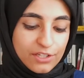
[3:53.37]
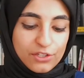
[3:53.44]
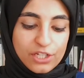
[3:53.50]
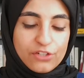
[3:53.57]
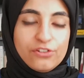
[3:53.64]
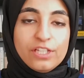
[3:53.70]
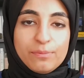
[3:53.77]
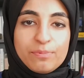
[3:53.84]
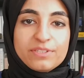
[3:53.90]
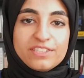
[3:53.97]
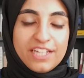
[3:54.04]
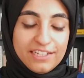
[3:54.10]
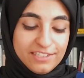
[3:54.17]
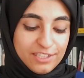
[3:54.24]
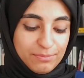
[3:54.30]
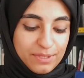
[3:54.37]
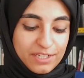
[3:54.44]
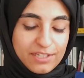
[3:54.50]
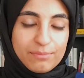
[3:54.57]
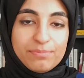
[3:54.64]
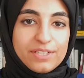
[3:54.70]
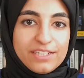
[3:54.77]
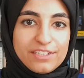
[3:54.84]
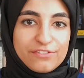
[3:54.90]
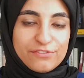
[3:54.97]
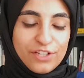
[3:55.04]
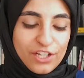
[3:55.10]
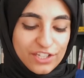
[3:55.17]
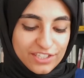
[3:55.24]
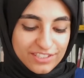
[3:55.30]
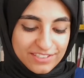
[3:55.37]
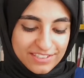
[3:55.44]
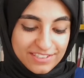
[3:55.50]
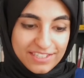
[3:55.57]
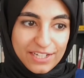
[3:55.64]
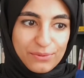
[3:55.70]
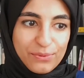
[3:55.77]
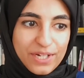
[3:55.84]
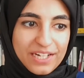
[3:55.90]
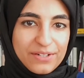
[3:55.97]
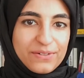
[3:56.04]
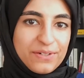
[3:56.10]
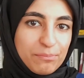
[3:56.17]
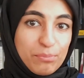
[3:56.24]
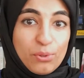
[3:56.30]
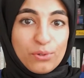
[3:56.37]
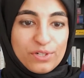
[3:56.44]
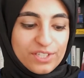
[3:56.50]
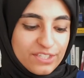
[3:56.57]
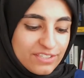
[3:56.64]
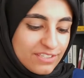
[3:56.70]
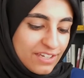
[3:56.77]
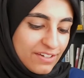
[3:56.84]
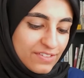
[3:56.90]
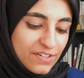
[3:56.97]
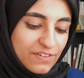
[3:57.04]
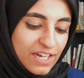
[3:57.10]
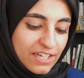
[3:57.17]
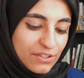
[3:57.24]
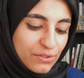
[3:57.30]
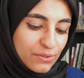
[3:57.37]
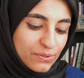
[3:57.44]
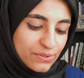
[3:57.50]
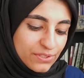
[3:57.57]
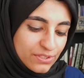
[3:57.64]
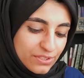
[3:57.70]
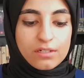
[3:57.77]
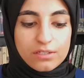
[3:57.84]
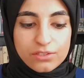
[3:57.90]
You can really pretend to be completely flawless. It's like, wow. Pores? Never had those.